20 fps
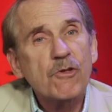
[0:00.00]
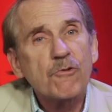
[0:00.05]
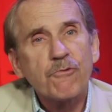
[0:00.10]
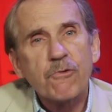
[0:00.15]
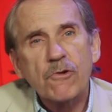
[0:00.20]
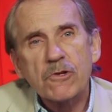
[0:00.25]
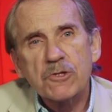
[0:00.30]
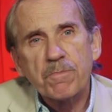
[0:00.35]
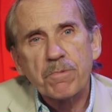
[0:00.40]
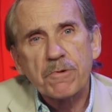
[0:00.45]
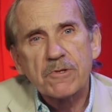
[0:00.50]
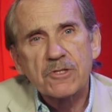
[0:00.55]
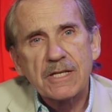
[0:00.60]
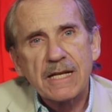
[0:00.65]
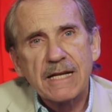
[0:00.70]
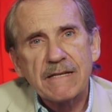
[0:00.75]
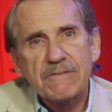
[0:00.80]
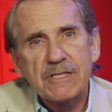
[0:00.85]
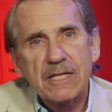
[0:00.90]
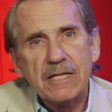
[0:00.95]
the first
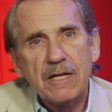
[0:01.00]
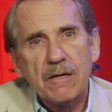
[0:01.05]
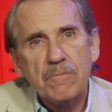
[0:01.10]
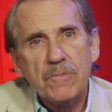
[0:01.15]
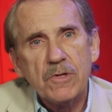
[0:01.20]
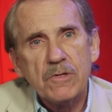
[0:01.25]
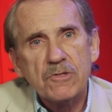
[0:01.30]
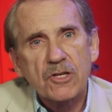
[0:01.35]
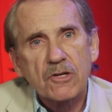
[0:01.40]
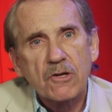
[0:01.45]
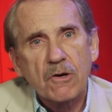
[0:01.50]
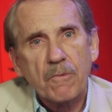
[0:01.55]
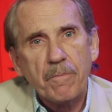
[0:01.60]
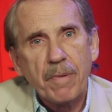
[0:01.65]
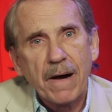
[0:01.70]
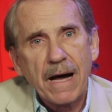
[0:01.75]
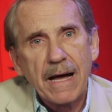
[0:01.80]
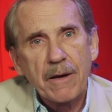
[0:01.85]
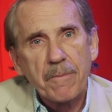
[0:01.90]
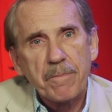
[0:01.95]
person I've seen a musical
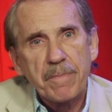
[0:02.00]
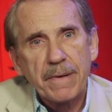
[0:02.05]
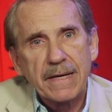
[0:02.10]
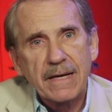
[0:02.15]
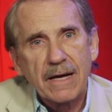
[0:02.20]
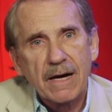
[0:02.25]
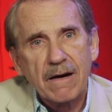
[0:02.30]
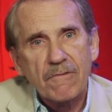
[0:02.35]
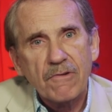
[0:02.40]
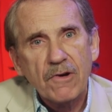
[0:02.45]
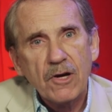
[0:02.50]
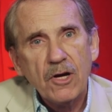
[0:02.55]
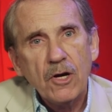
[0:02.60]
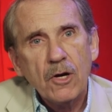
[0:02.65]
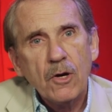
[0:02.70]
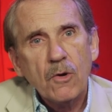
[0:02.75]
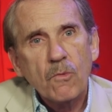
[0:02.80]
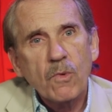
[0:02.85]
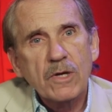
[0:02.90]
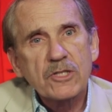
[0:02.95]
biopic of,
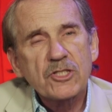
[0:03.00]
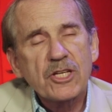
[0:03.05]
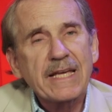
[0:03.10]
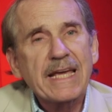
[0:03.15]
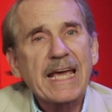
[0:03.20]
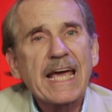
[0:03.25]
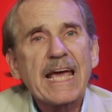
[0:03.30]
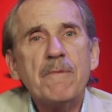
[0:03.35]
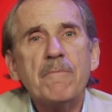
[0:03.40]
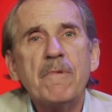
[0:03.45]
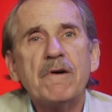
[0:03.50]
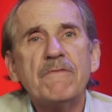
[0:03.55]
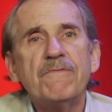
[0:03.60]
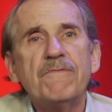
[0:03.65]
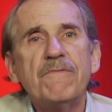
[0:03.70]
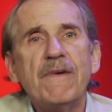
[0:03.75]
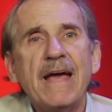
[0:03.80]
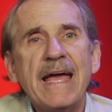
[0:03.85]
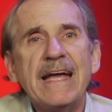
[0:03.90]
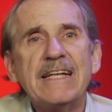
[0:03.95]
where she came of
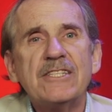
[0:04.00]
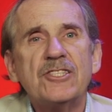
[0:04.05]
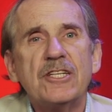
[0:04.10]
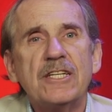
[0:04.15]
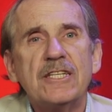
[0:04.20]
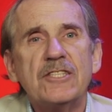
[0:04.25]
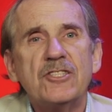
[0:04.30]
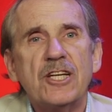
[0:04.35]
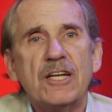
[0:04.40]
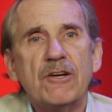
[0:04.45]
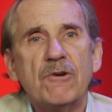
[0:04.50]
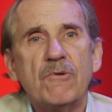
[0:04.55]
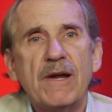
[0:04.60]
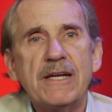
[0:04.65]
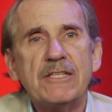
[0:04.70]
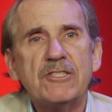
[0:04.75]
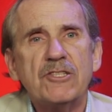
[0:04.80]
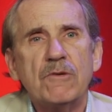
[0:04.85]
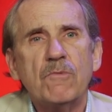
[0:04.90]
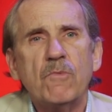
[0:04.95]
age in a
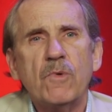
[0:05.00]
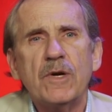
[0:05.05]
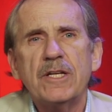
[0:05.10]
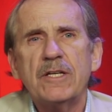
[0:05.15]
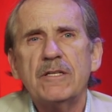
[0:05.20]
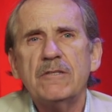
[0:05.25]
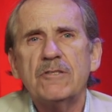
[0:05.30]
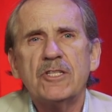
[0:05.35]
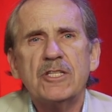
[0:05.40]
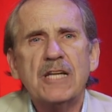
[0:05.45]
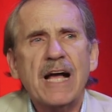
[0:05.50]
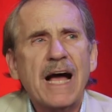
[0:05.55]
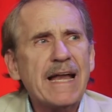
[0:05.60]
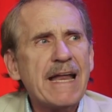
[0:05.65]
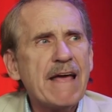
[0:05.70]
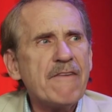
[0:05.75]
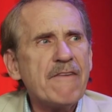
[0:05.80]
generation where you shot